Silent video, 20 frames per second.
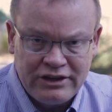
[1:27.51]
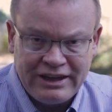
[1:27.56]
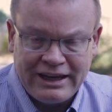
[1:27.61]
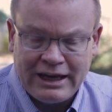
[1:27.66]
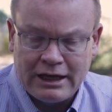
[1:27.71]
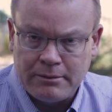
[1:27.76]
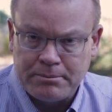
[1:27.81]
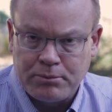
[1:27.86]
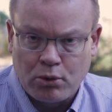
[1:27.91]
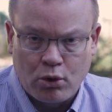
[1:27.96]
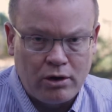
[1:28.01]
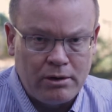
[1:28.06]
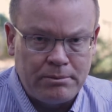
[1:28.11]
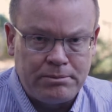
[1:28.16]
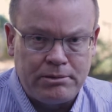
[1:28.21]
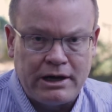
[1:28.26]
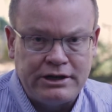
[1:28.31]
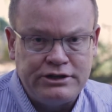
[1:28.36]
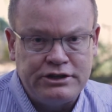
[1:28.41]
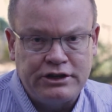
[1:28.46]
to get
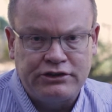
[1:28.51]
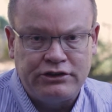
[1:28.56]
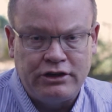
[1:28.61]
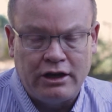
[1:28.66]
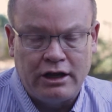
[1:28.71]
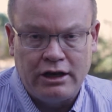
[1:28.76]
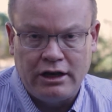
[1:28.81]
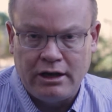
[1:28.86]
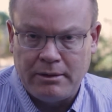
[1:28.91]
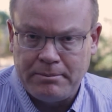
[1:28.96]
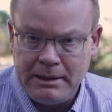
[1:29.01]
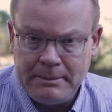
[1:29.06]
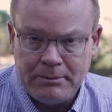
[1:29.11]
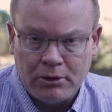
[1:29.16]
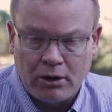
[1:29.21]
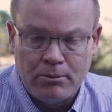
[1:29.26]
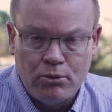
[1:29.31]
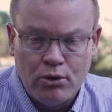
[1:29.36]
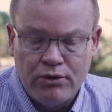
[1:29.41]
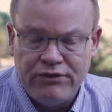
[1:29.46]
important projects done and then
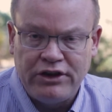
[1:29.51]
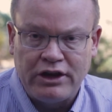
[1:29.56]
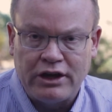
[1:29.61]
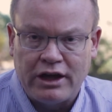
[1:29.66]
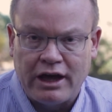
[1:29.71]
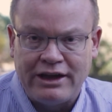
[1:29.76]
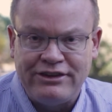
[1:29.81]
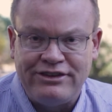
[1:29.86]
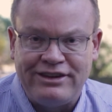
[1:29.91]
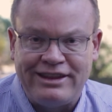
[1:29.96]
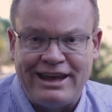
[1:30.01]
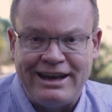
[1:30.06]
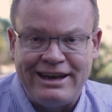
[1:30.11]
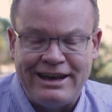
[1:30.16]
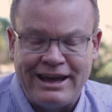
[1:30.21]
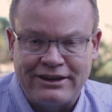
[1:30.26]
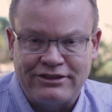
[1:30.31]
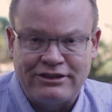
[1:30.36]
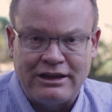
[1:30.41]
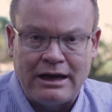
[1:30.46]
people are moving on to
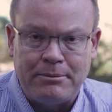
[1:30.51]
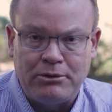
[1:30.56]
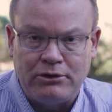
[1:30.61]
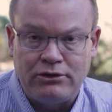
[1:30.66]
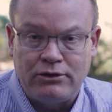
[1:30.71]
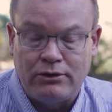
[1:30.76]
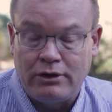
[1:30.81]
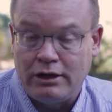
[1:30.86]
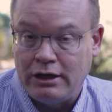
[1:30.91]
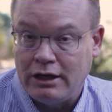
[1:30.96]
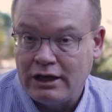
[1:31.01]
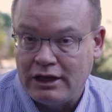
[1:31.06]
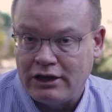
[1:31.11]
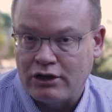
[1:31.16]
that next opportunity.